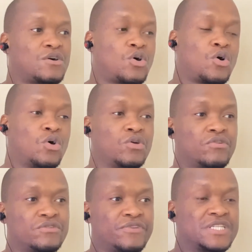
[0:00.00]
whole
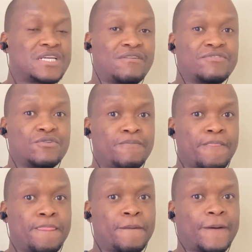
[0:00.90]
interview,
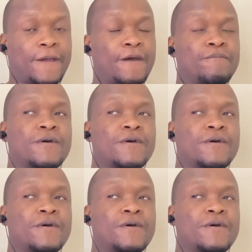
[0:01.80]
okay?